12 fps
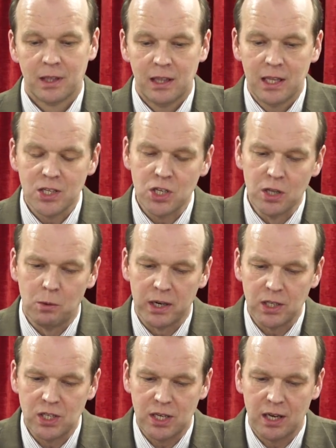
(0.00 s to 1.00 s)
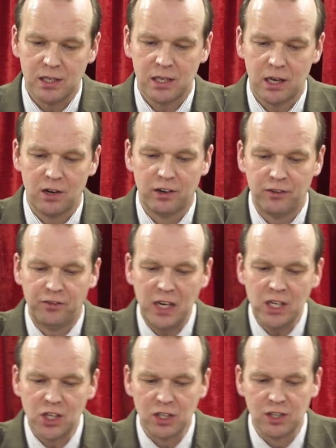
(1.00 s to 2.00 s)
Listen to what it says here in
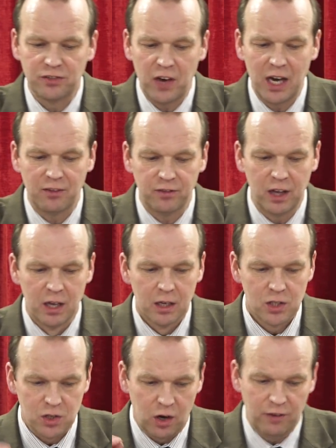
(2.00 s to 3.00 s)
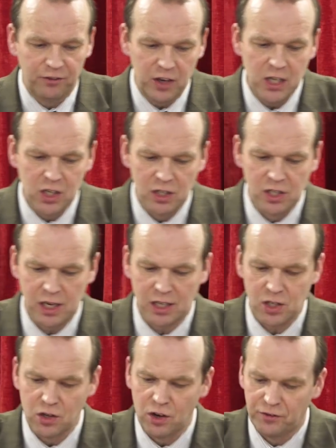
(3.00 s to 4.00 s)
Ephesians 5, sorry, Ephesians
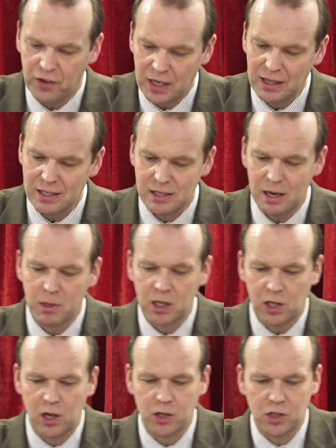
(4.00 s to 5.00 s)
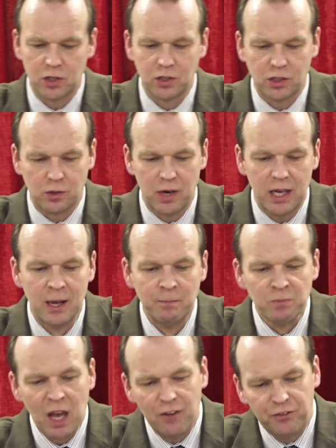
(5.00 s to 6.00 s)
6, and you'll find the same in Colossians 3.
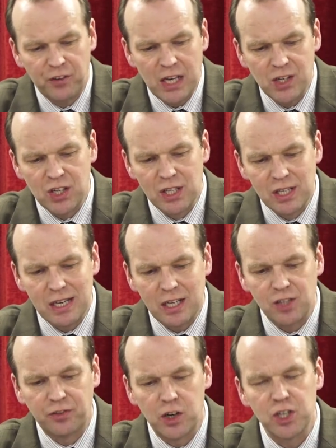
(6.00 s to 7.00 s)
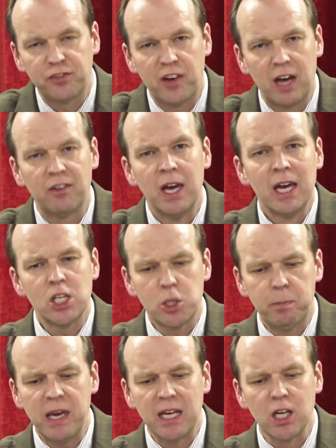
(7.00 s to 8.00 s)
Ephesians 6, verse 5, it's
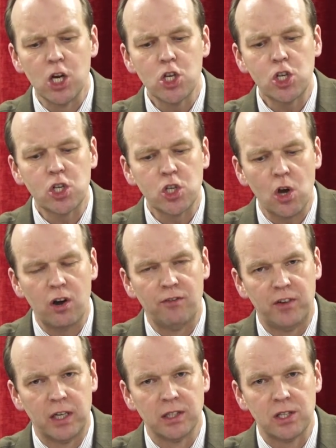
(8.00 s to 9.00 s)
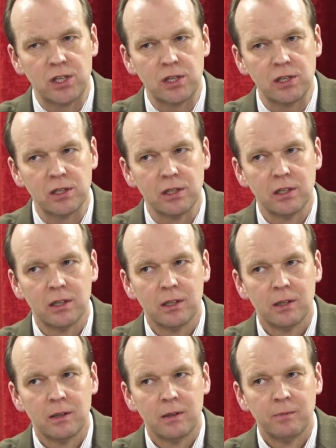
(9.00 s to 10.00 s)
speaking of servants
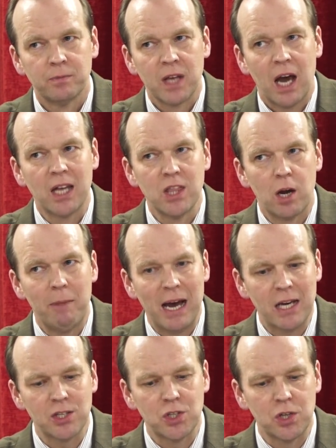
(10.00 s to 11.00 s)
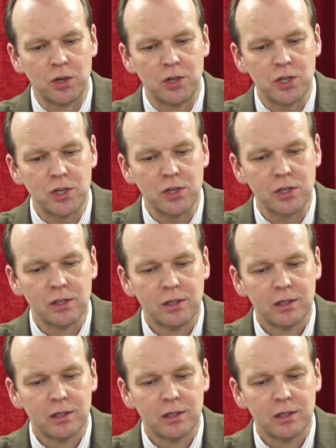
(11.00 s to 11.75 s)
and their masters.